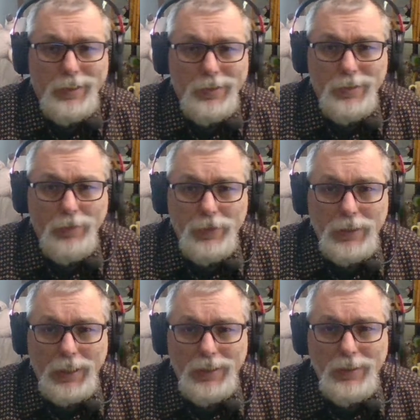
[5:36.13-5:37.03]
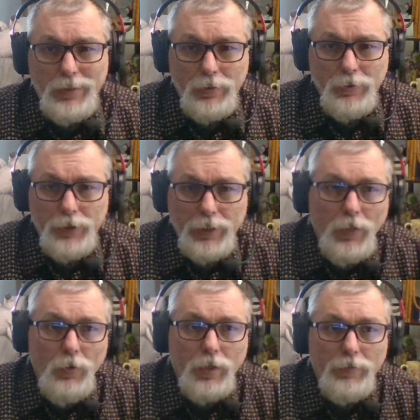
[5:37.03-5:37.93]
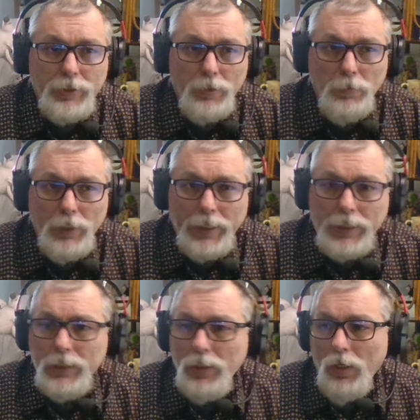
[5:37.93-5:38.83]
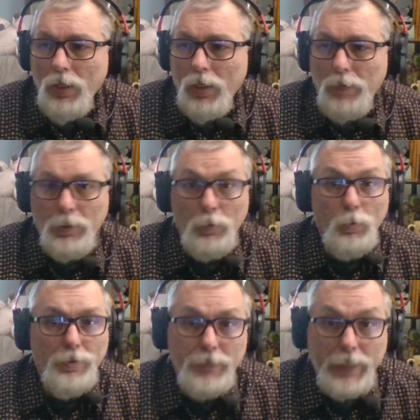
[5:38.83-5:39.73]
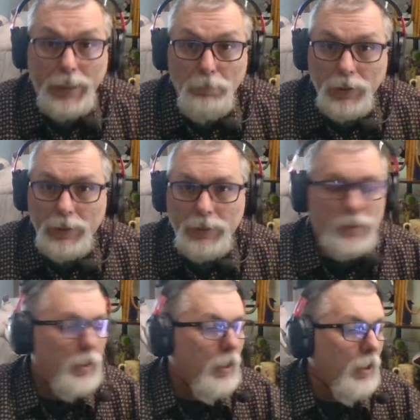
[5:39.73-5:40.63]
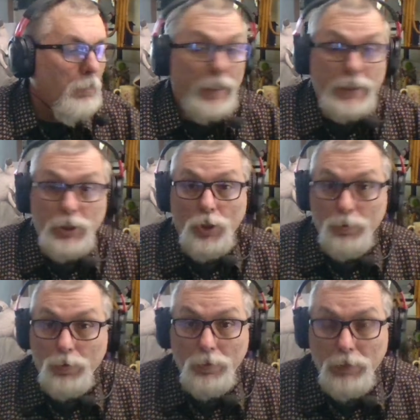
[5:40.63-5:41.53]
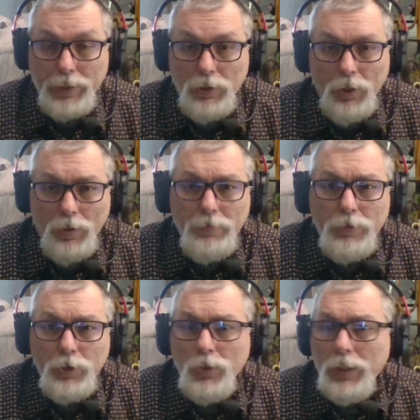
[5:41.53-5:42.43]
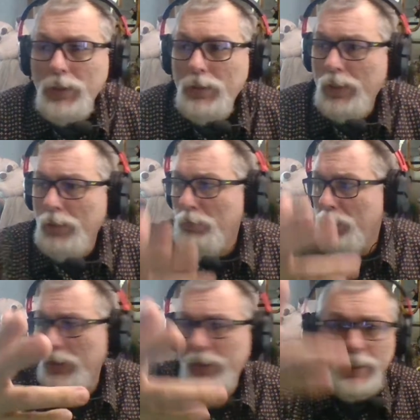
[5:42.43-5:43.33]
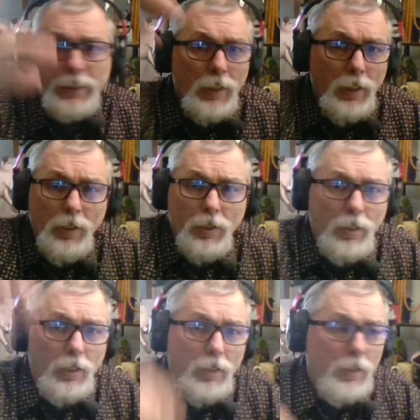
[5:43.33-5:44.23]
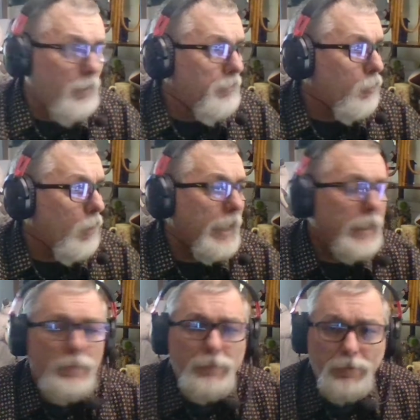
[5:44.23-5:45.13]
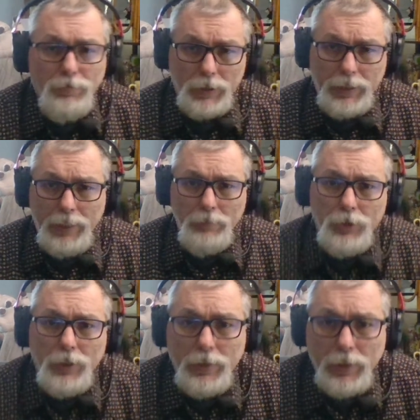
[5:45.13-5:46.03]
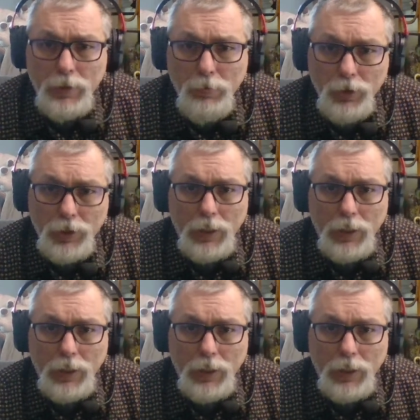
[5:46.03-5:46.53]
17, 18 years now, and I'm still playing it. I play World of Tank Blitz. My children play Call of Duty. They play a variety of different games that they communicate